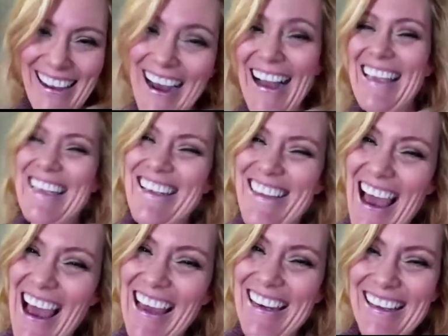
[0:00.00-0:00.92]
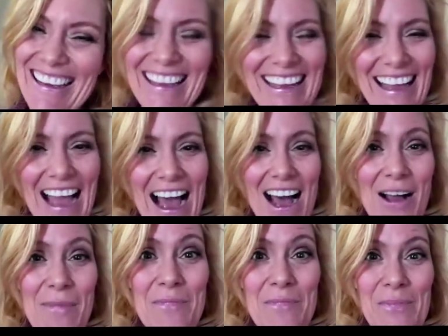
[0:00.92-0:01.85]
I did that.
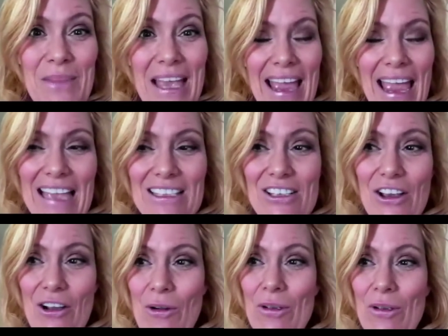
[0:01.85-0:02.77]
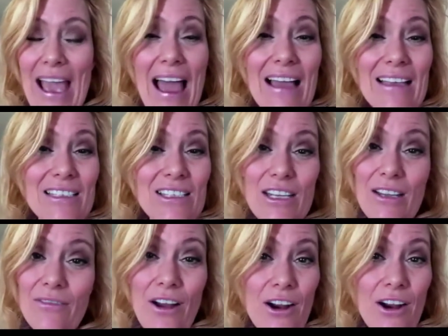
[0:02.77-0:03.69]
And so, Steve
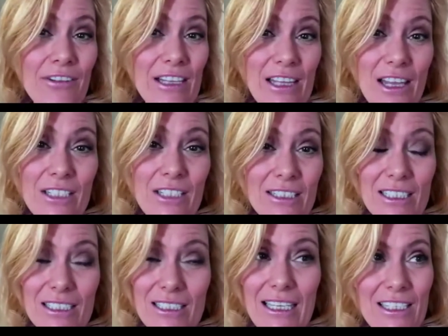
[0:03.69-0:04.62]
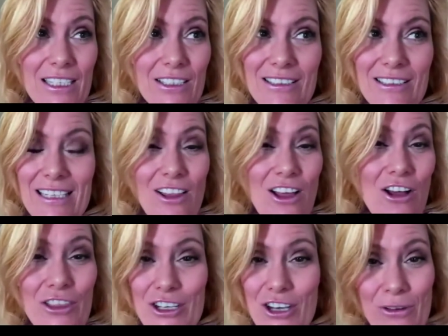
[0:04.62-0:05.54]
Harvey loved it because he could tell all the
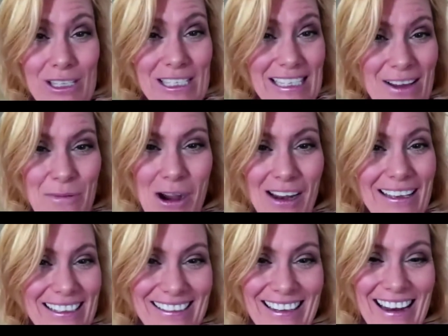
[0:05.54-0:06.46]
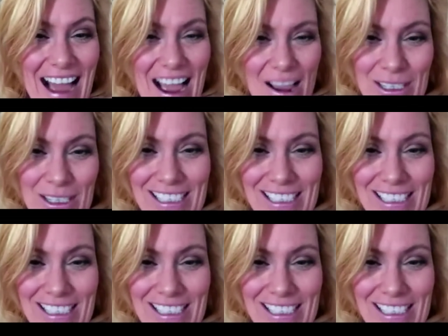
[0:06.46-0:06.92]
jokes that he wanted. I would just